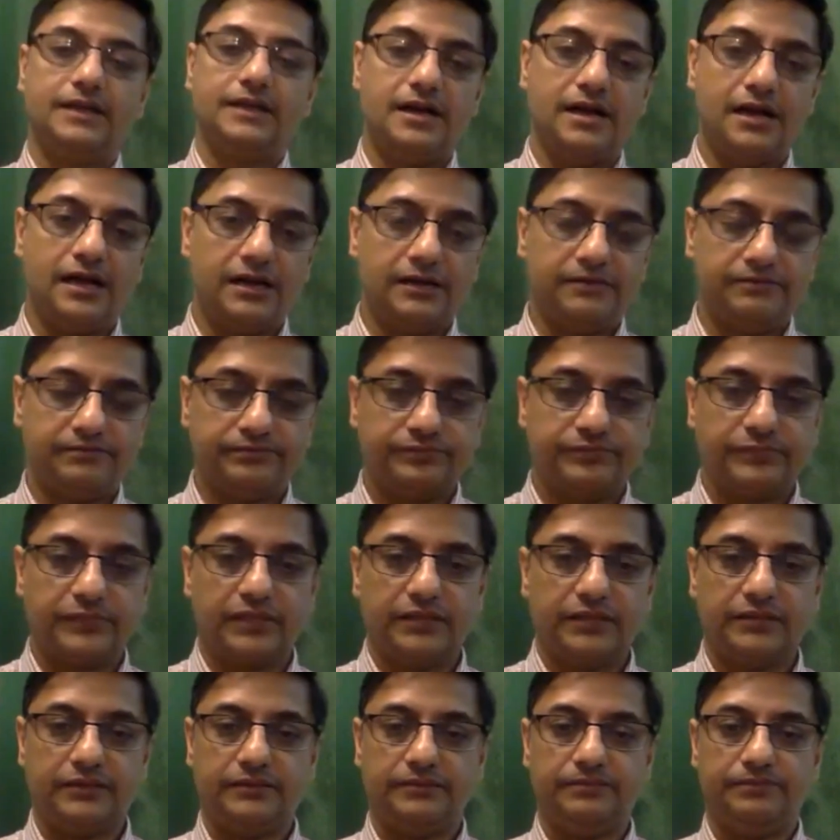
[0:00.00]
uh,
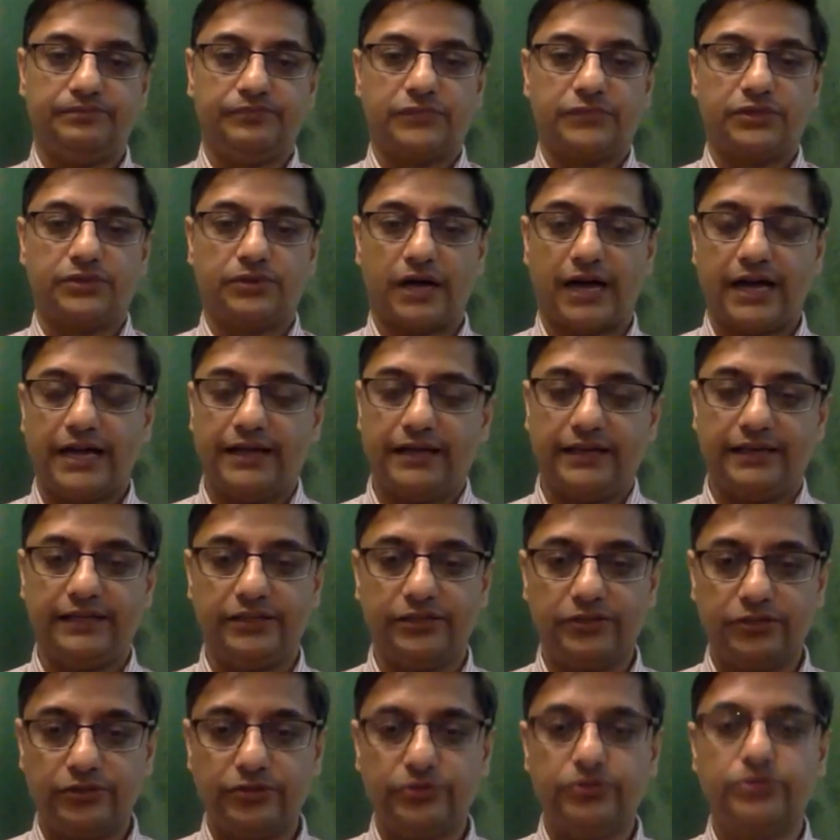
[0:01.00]
you know, I,
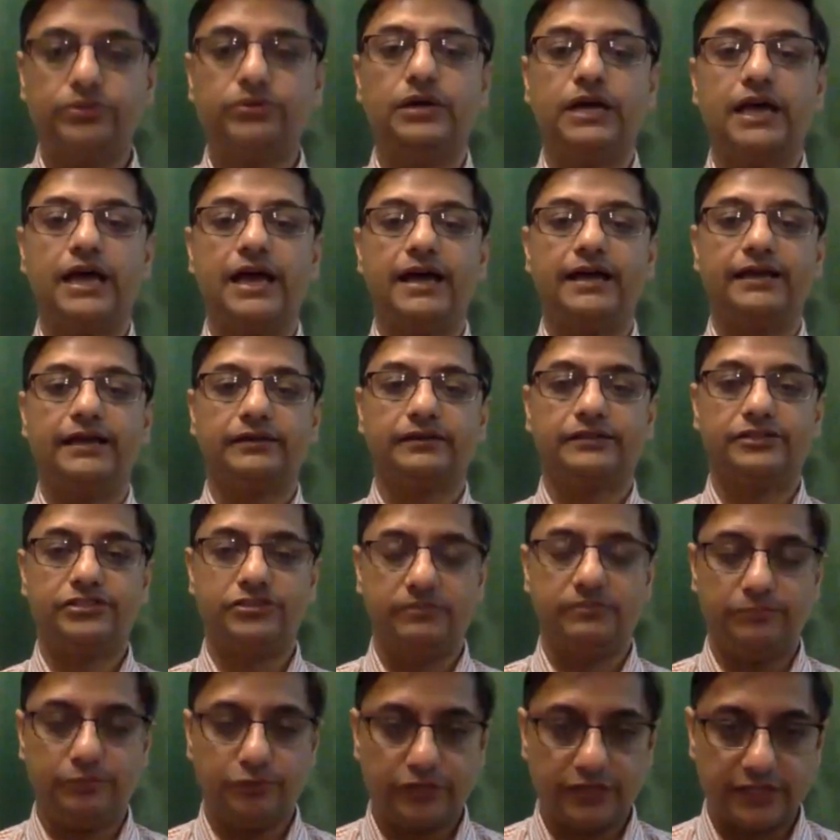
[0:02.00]
Hindu and
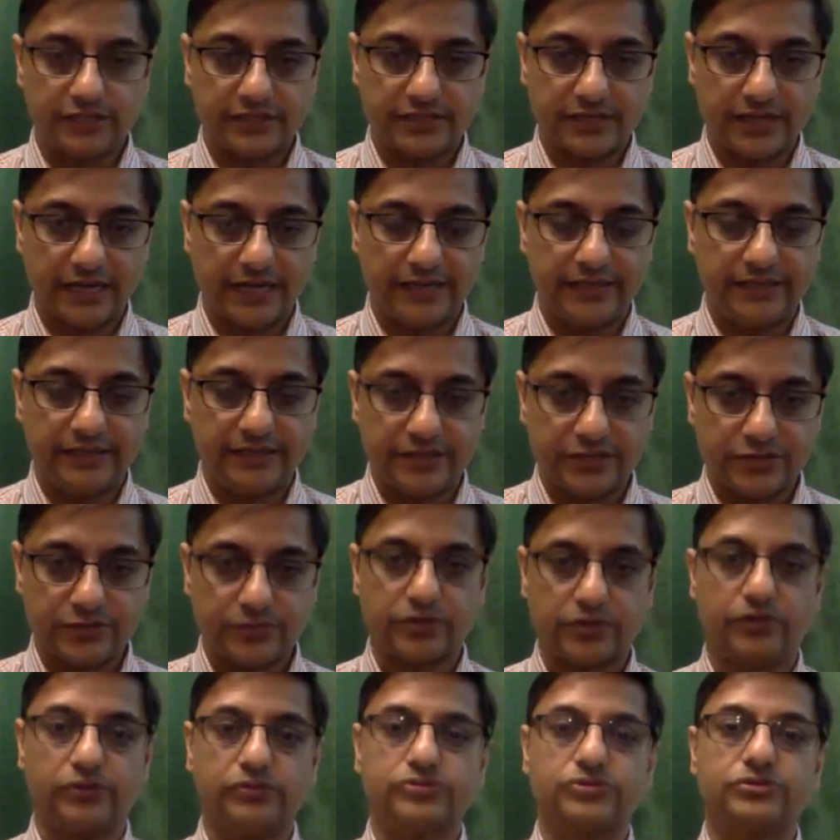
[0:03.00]
Buddhist ideas
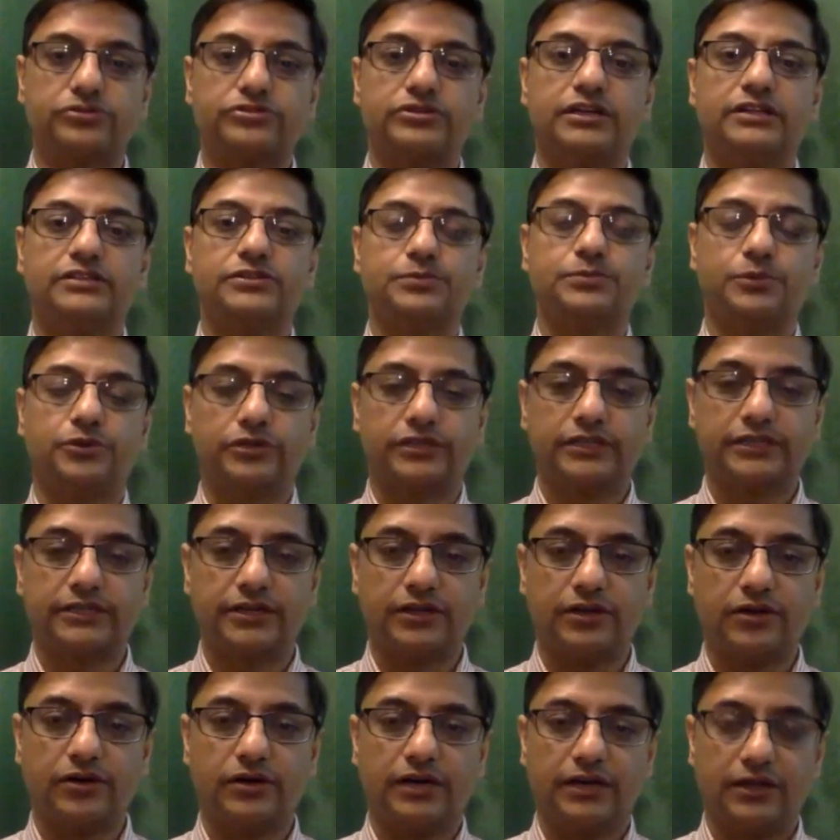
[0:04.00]
were also transported
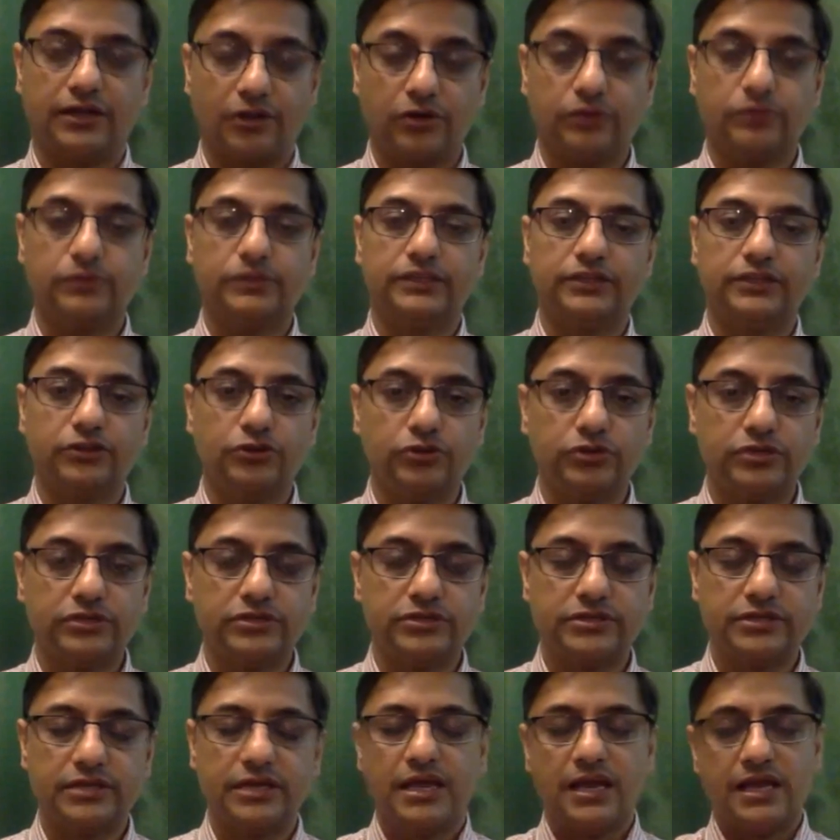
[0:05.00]
along, along with the
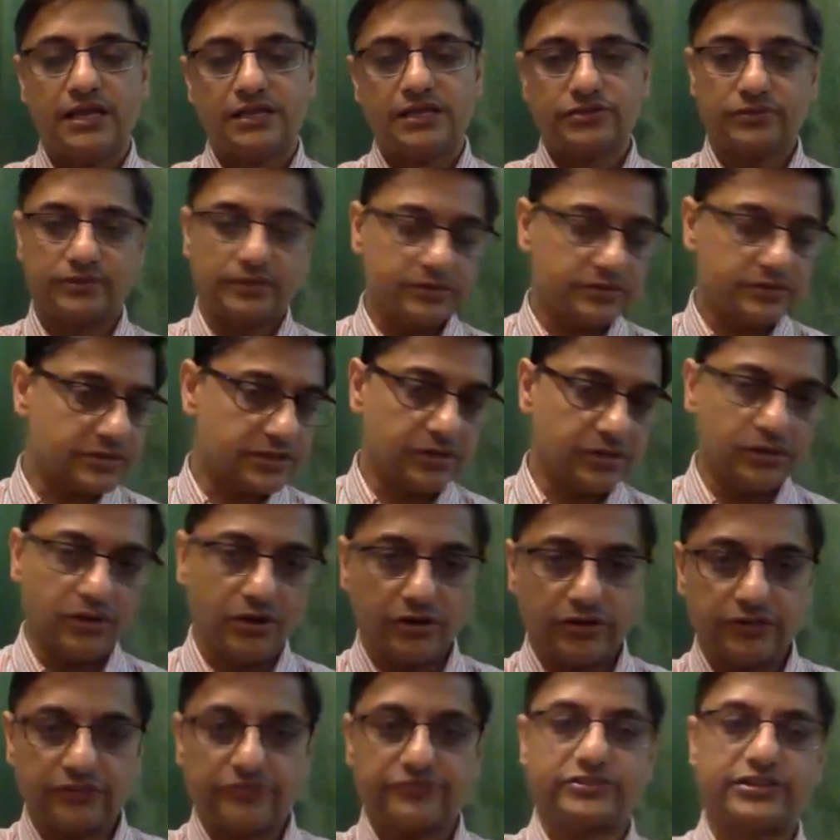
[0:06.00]
goods. So there was a
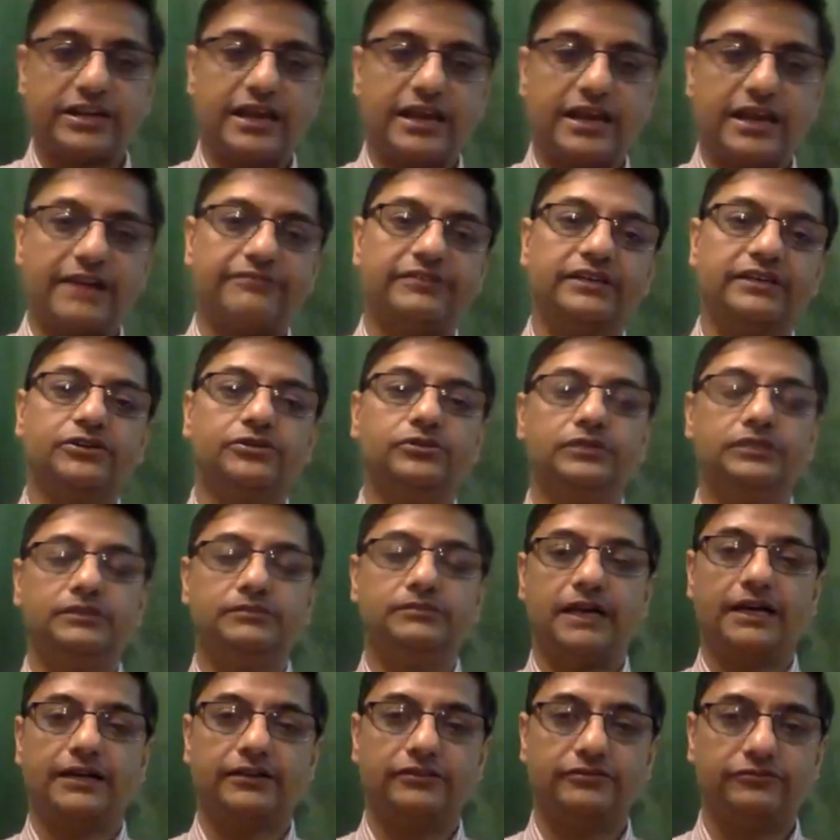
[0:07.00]
lot of traffic going
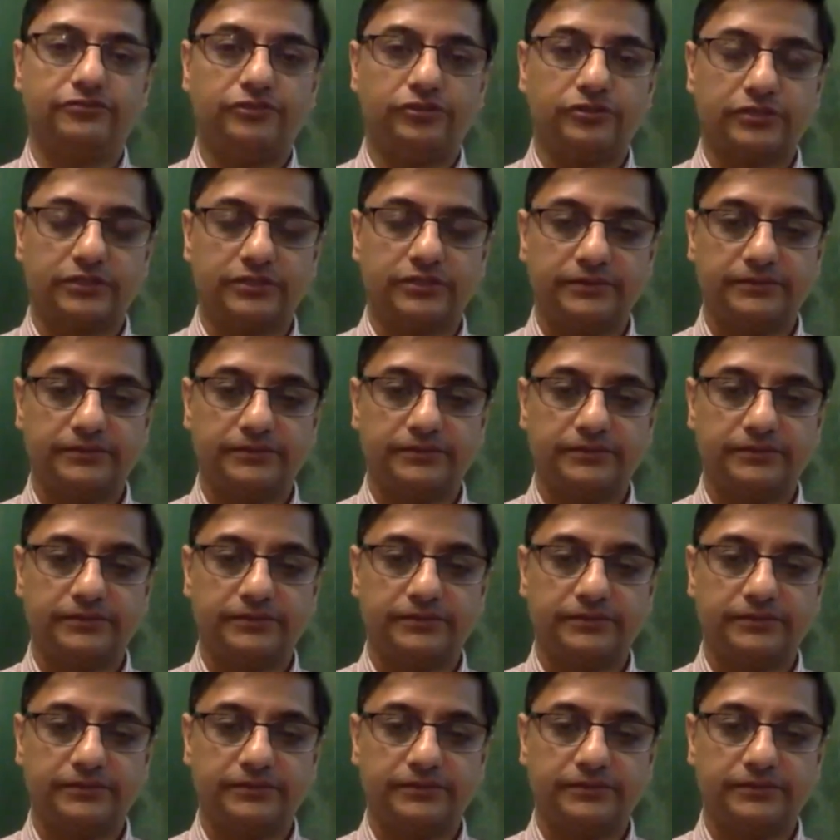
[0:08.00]
back and forth.